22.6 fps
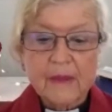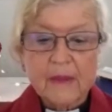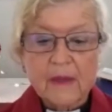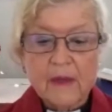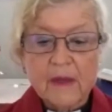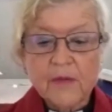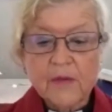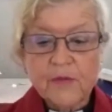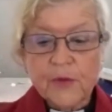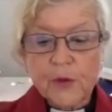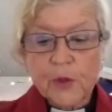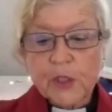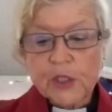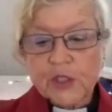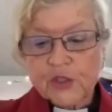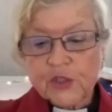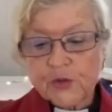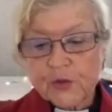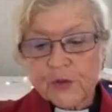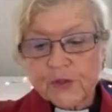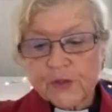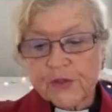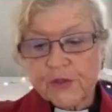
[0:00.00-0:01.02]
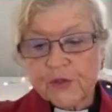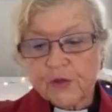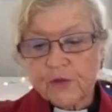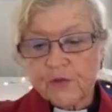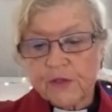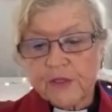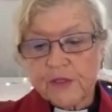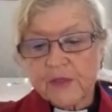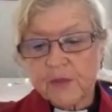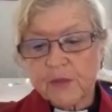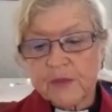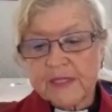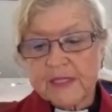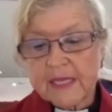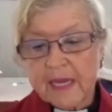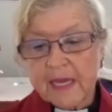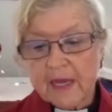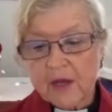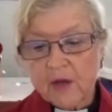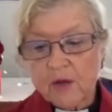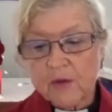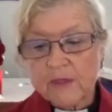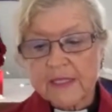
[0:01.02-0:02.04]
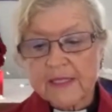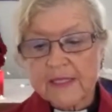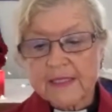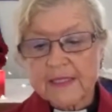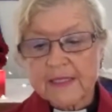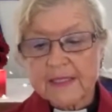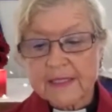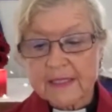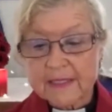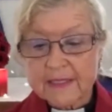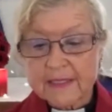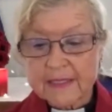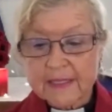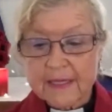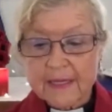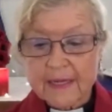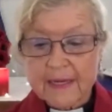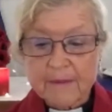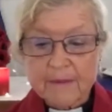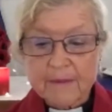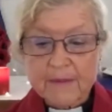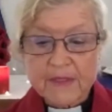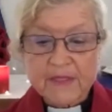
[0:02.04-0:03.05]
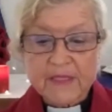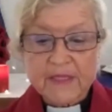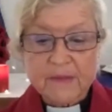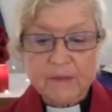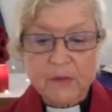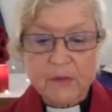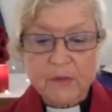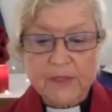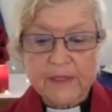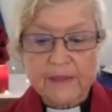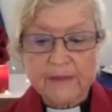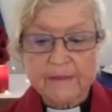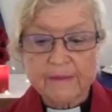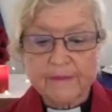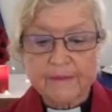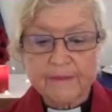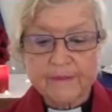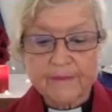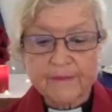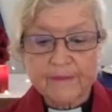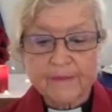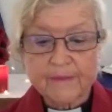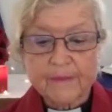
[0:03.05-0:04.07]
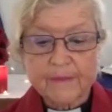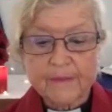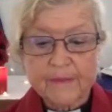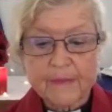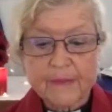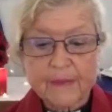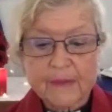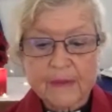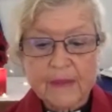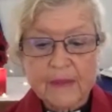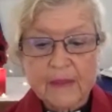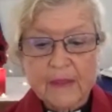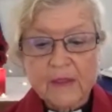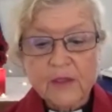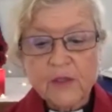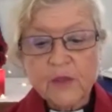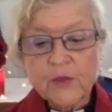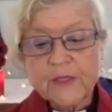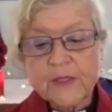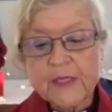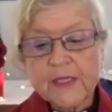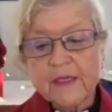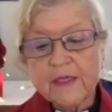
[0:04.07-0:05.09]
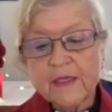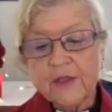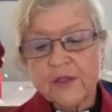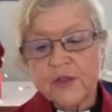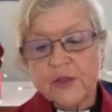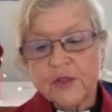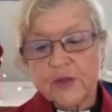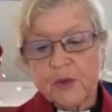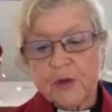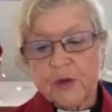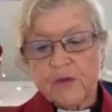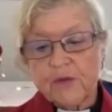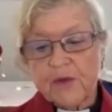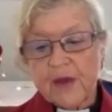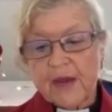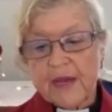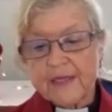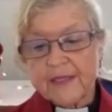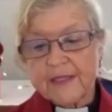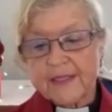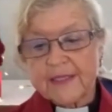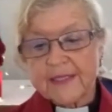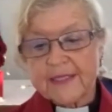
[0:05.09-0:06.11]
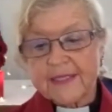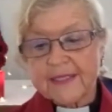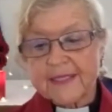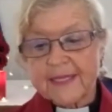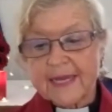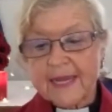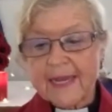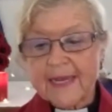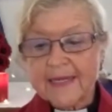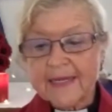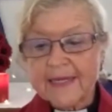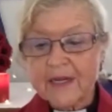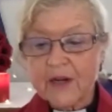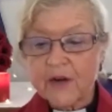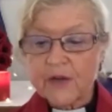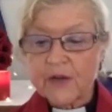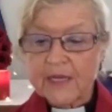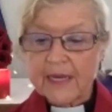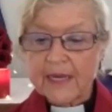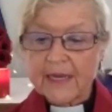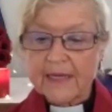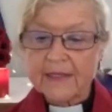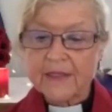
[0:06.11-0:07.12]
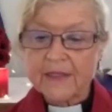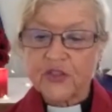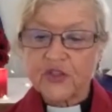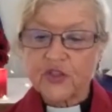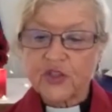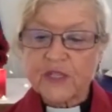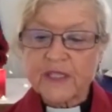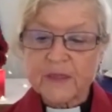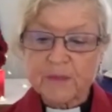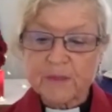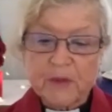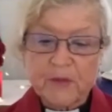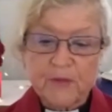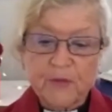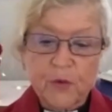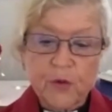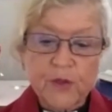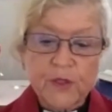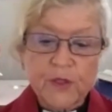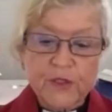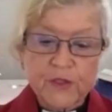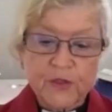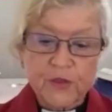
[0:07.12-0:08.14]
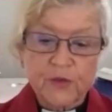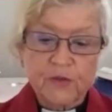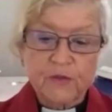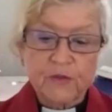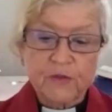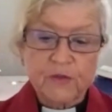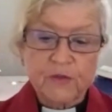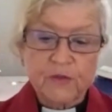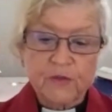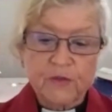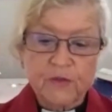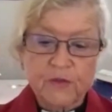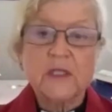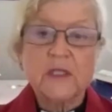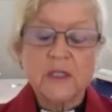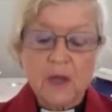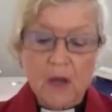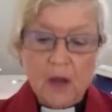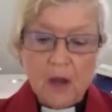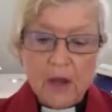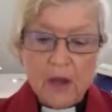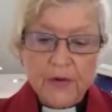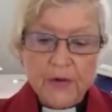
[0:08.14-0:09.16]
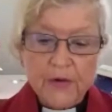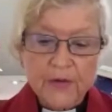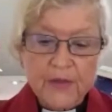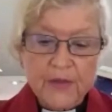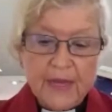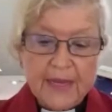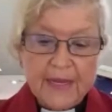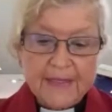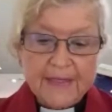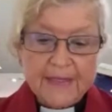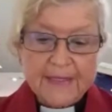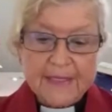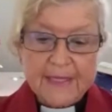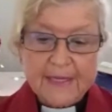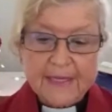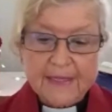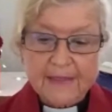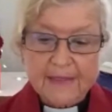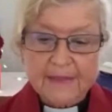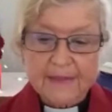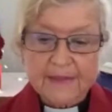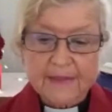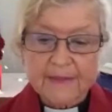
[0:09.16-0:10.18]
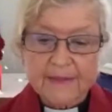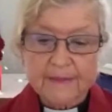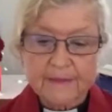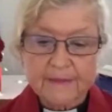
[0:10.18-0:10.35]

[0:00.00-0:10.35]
A virtual service was held at 6 a.m. this morning. New Zealanders were invited to stand at our gates just before the service to honor the Anzacs.